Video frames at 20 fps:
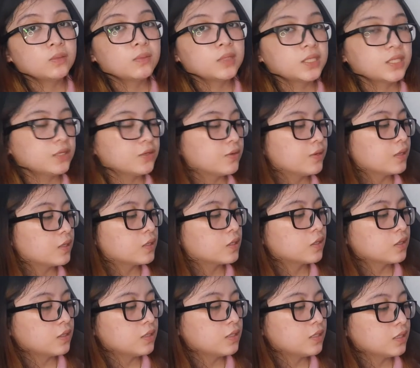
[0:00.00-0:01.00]
material
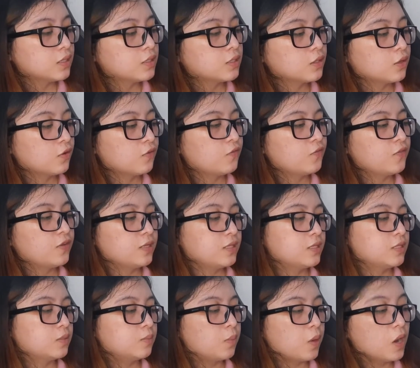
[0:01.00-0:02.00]
consists of
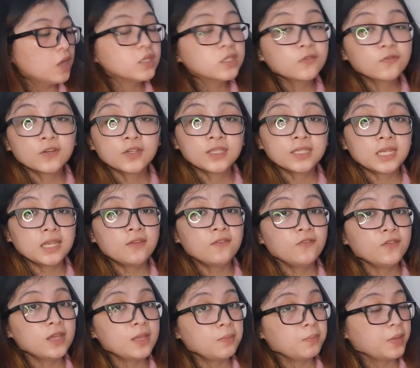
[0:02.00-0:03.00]
its box for
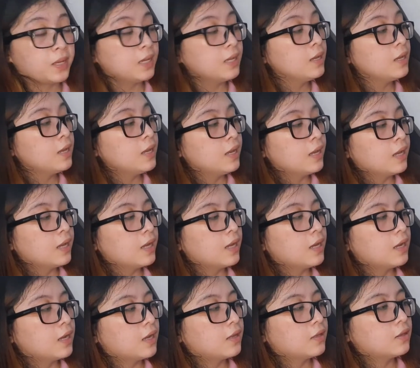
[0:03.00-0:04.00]
safekeeping
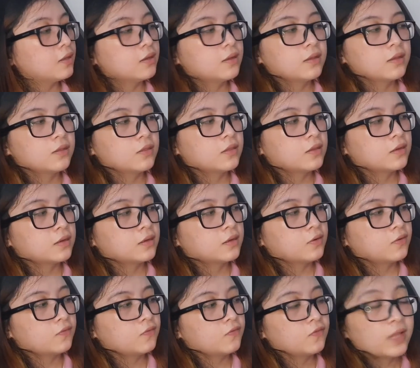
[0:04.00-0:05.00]
and
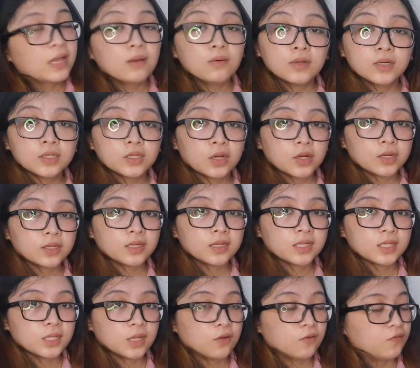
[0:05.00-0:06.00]
the flower chart
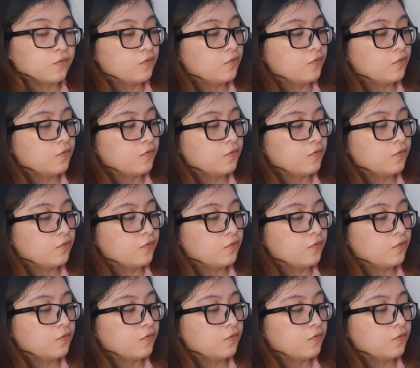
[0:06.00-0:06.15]
itself.